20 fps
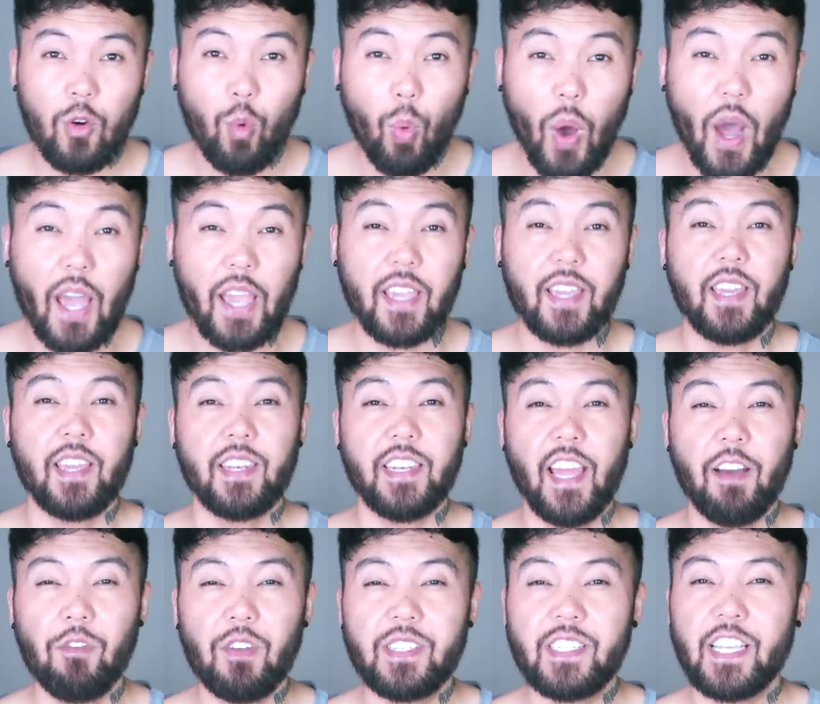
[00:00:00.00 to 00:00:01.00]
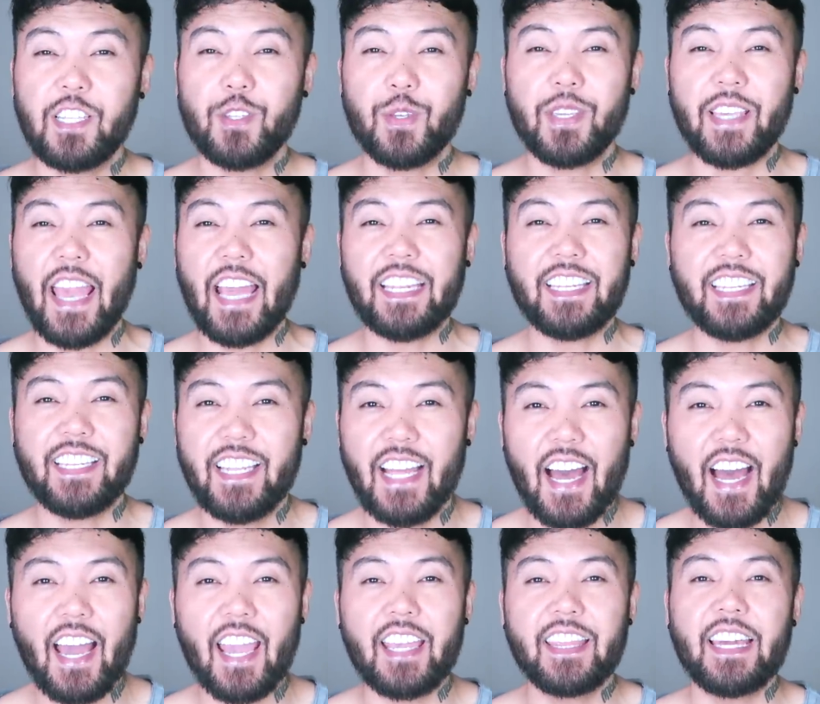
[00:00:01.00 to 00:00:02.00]
Why? Neville says you can't
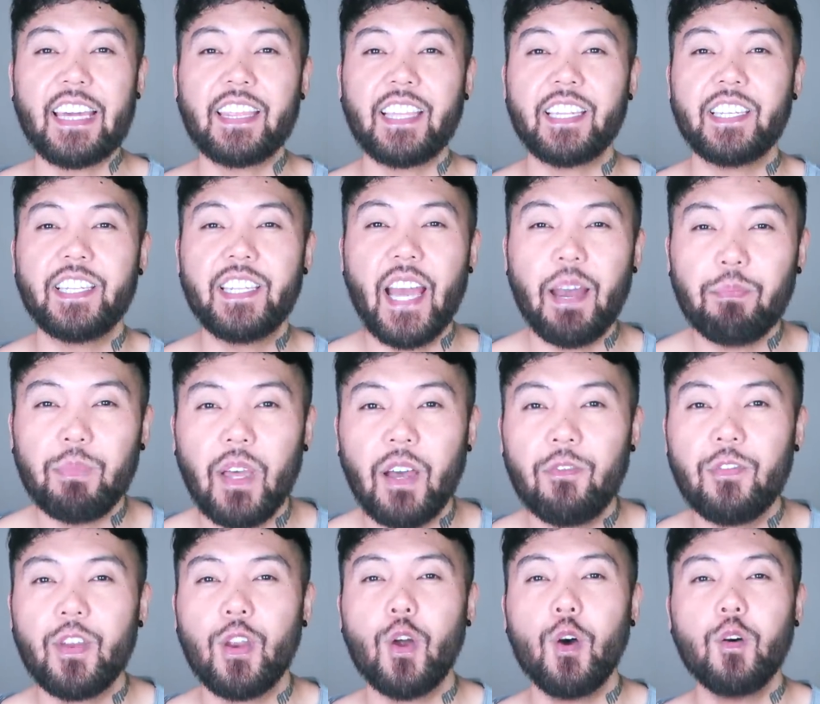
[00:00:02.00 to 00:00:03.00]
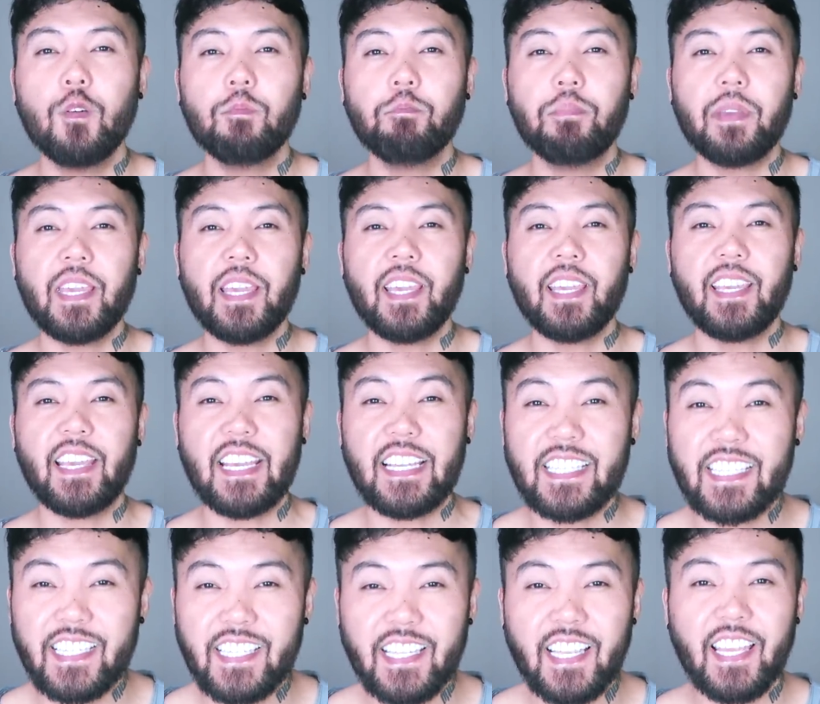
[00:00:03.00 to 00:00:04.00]
deny that the depth of your own being
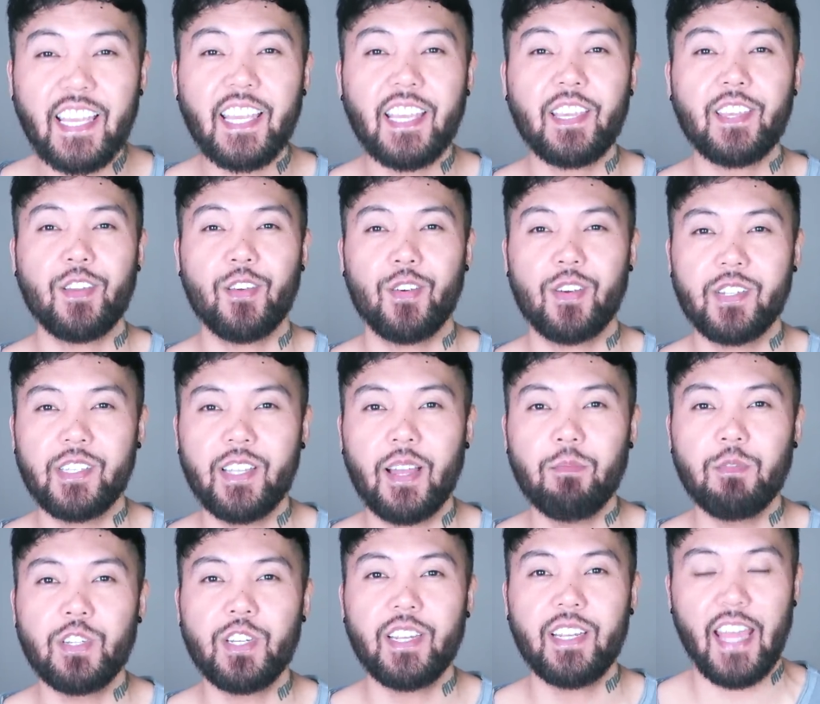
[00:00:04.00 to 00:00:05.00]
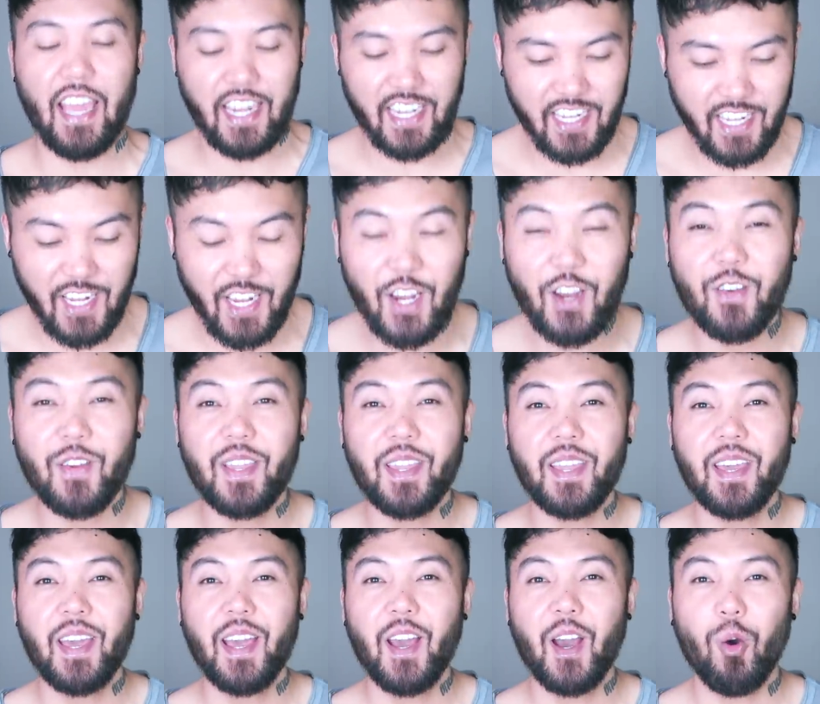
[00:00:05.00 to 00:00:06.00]
is seeing your assumption and
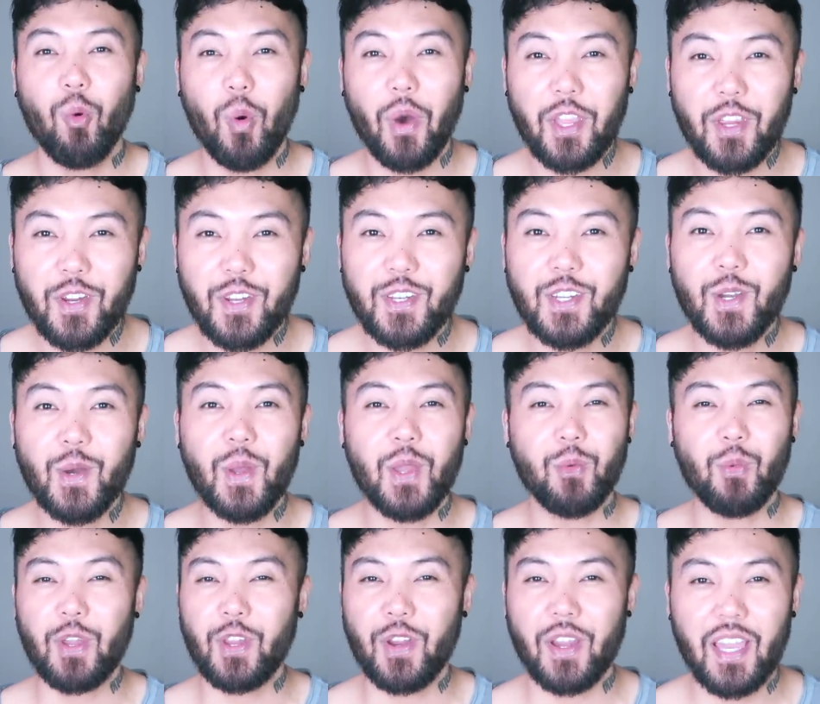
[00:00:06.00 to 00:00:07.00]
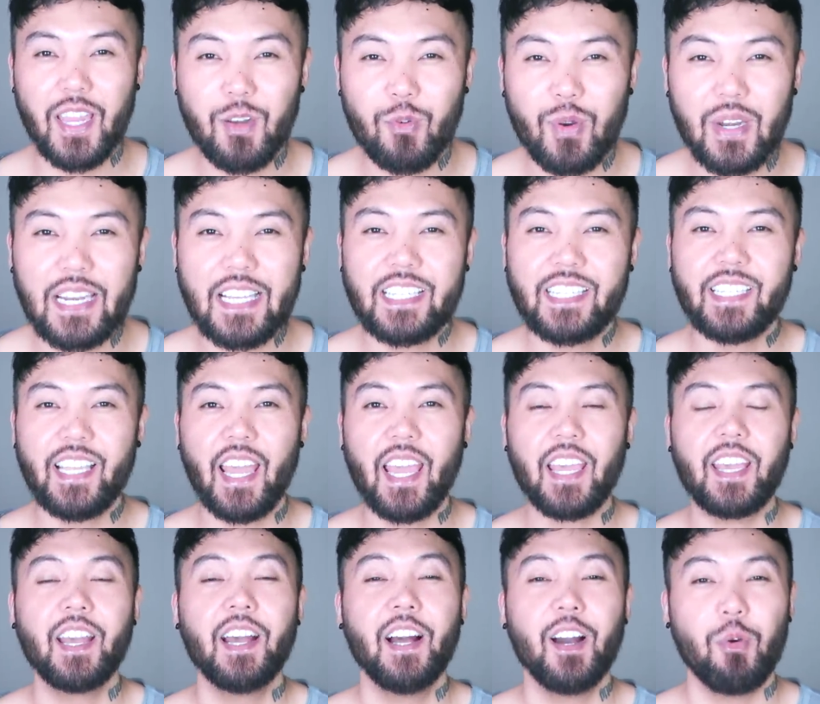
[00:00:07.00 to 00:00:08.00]
hearing what you're doing, what you're inwardly
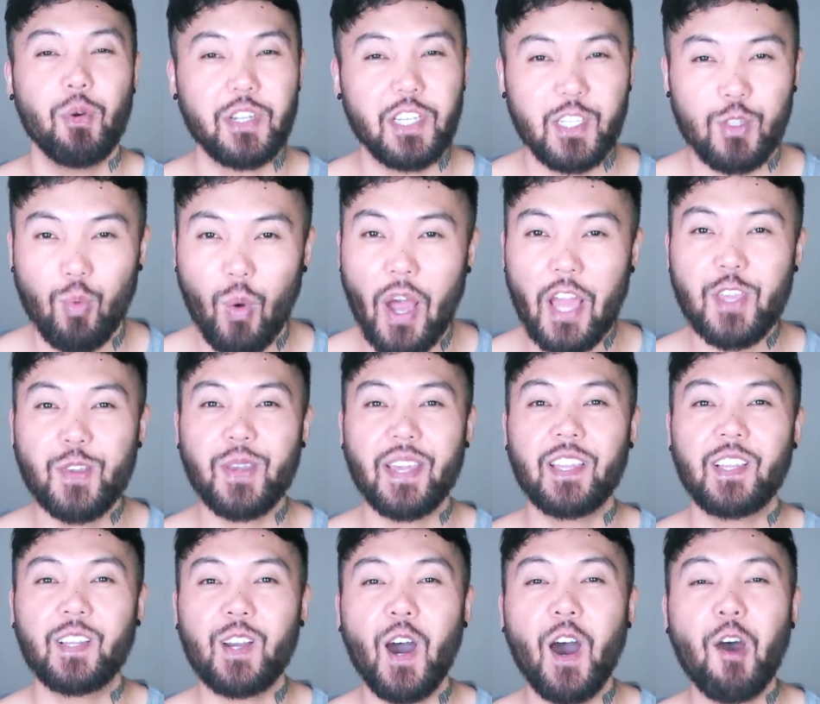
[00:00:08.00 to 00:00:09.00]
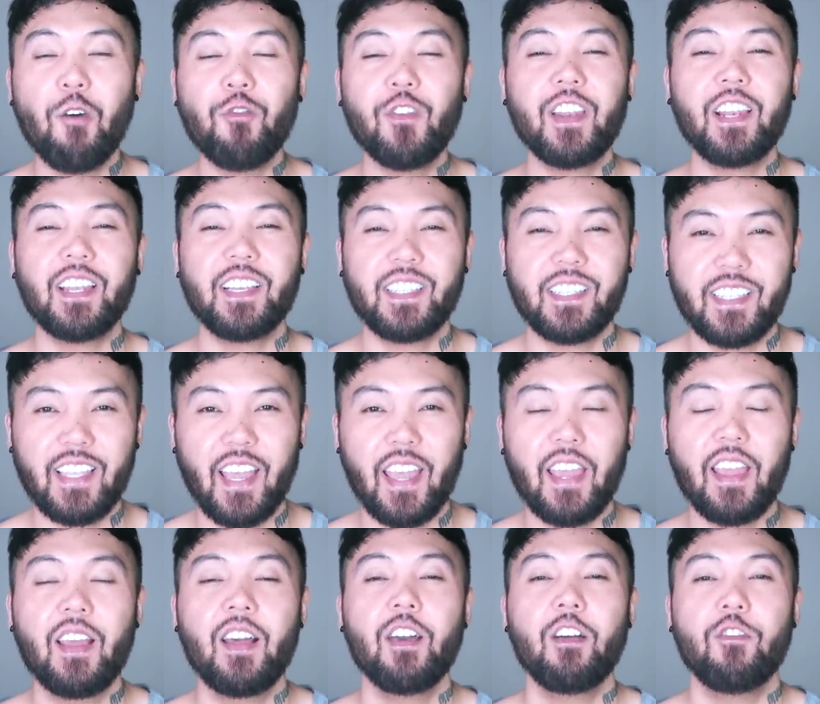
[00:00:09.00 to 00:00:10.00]
saying, which is why you can confidently
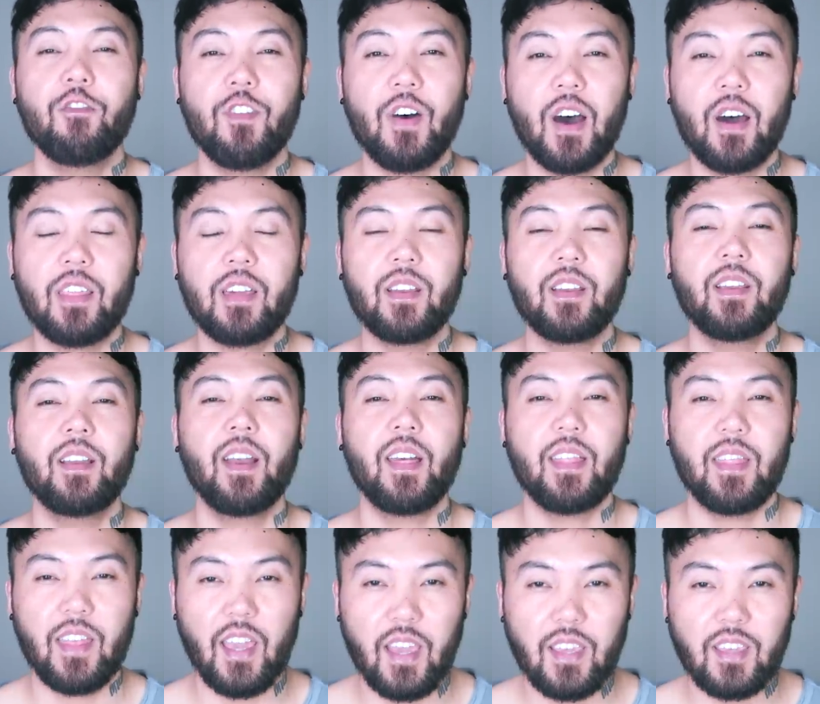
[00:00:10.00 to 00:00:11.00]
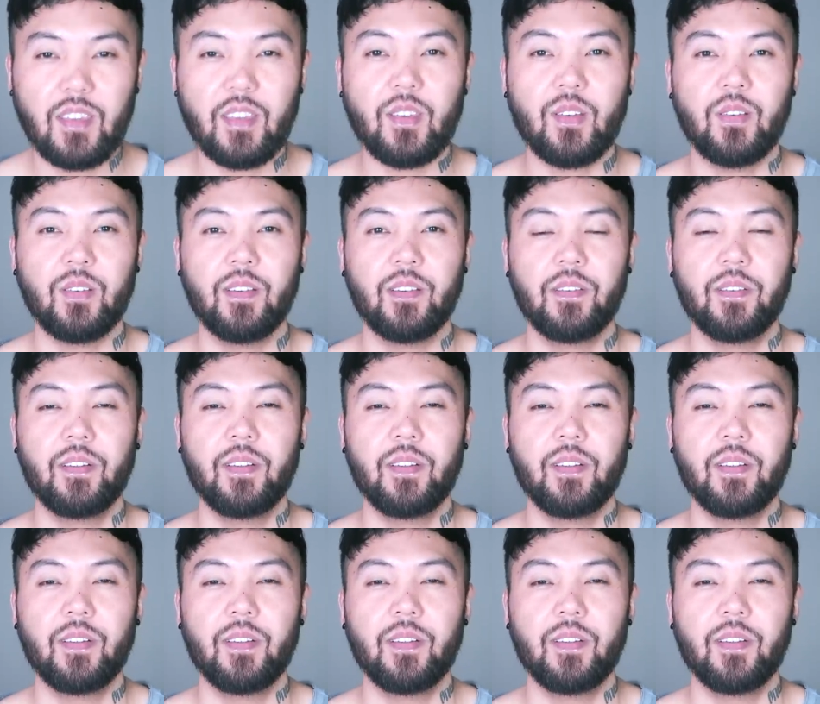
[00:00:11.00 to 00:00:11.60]
say, Father, thank you.